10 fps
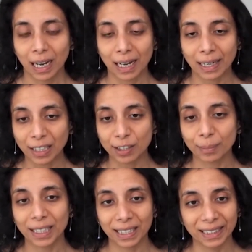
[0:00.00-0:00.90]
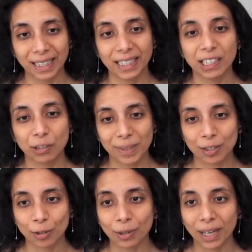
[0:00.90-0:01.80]
And ultimately, they need to be
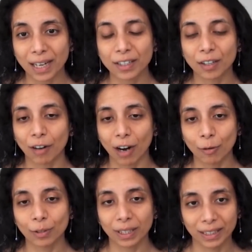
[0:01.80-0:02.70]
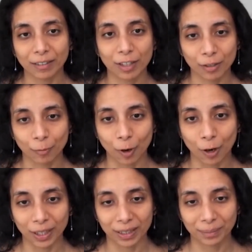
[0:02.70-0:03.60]
stored underground in
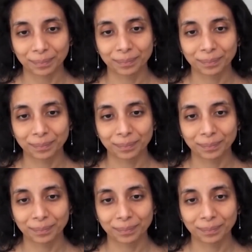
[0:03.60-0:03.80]
reservoir.